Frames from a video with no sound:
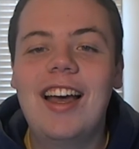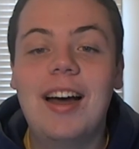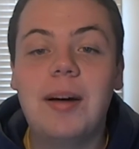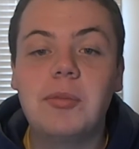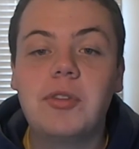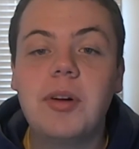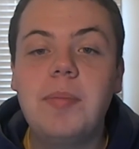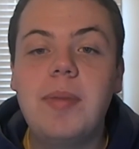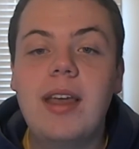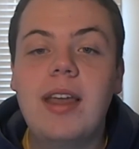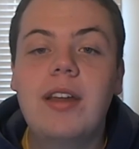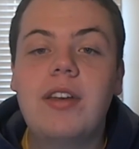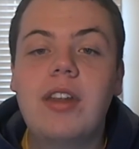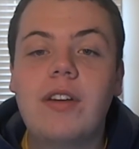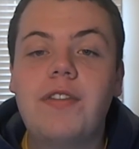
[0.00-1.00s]
Green
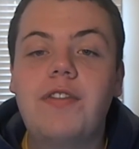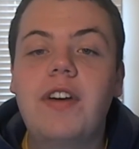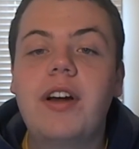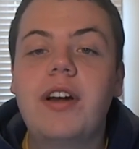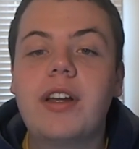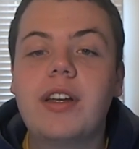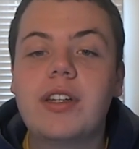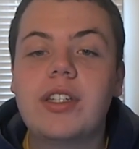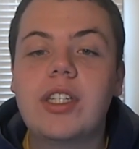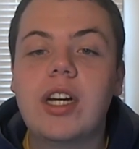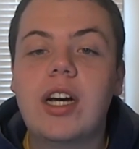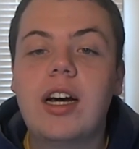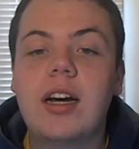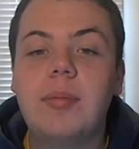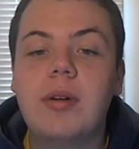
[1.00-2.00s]
Bay done a very good
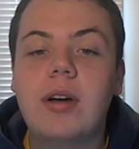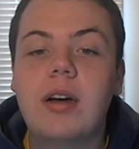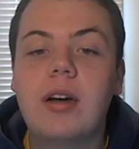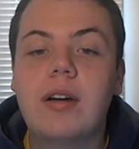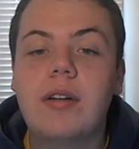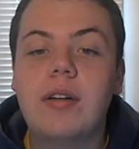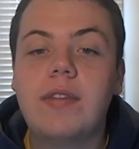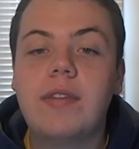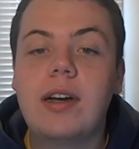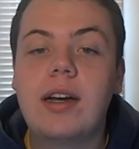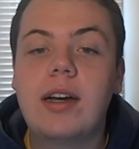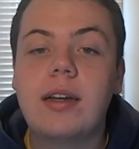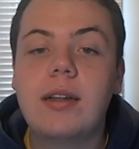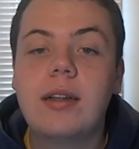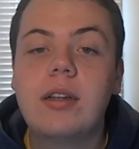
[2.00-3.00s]
job of
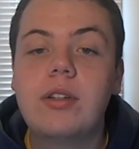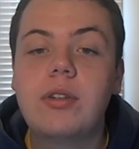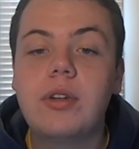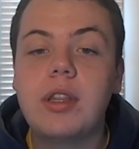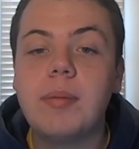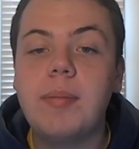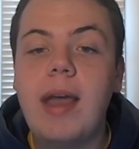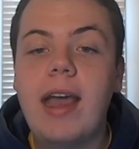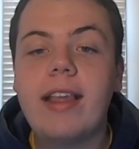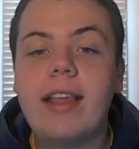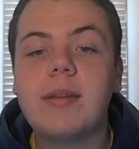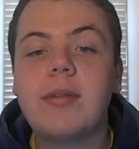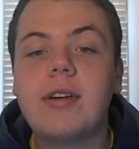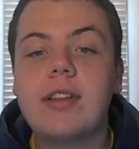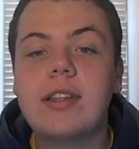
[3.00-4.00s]
shooting the
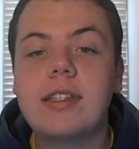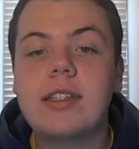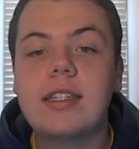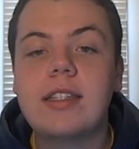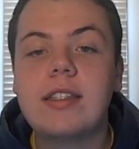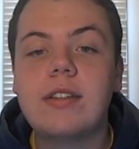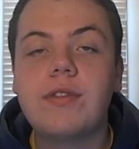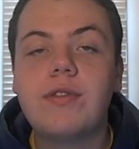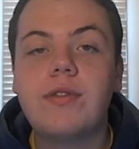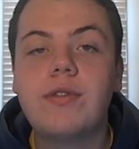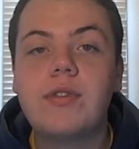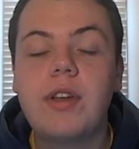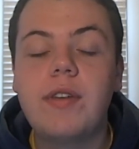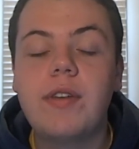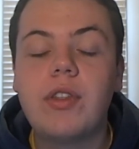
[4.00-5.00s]
basketball this season,
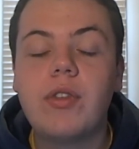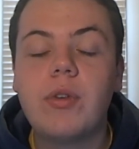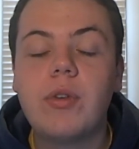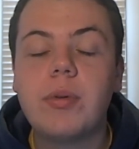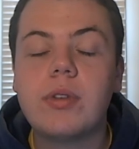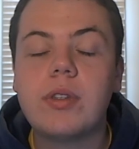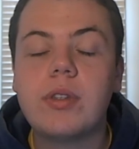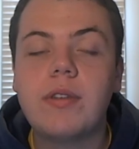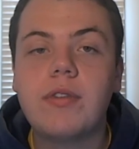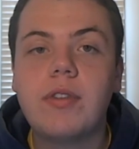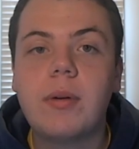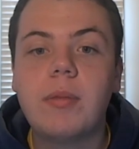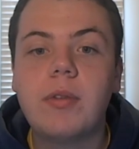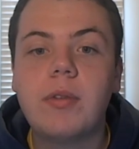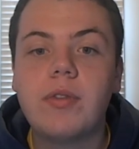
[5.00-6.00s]
73%
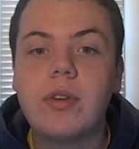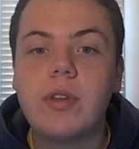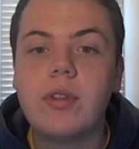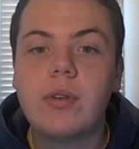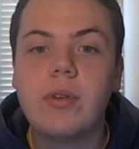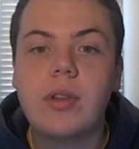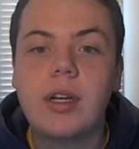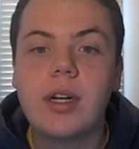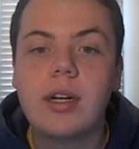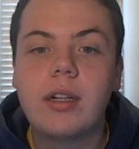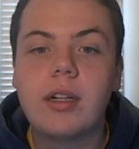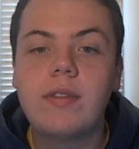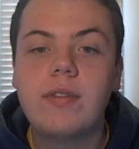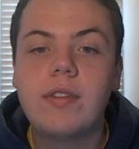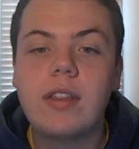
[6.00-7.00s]
from the free throw line.
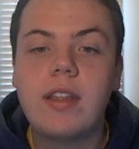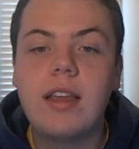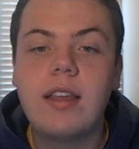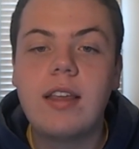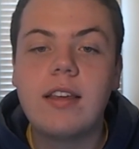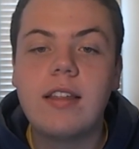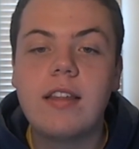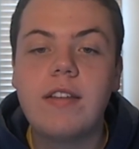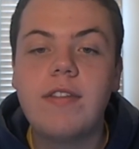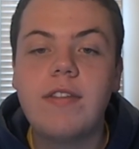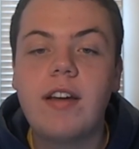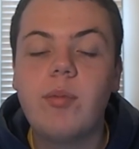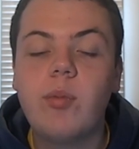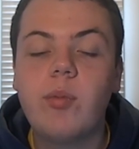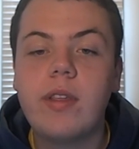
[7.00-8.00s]
Cleveland State
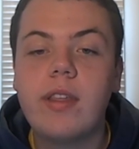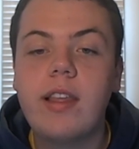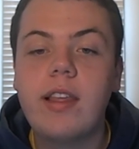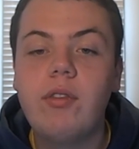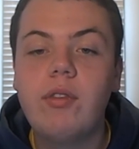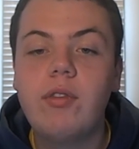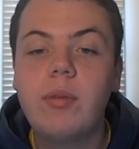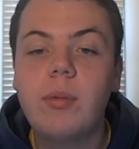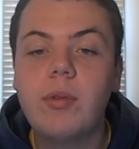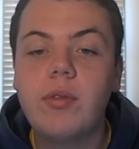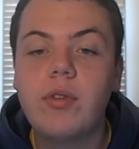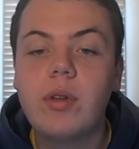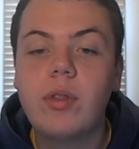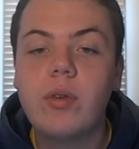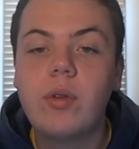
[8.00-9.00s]
65.7% from the
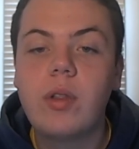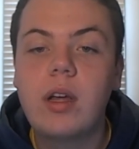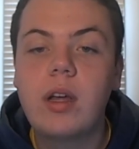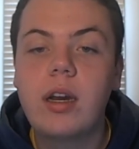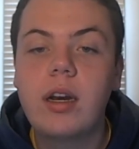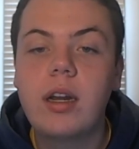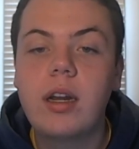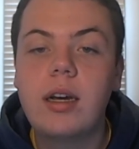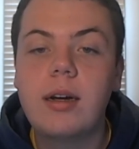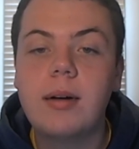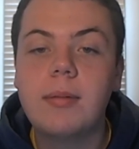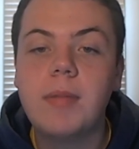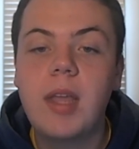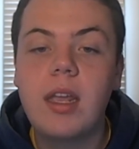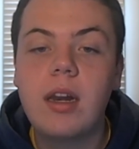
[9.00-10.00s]
free throw line.
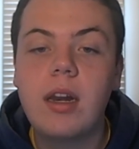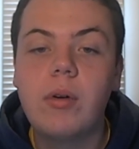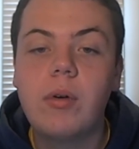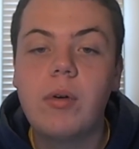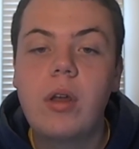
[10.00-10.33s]
You know,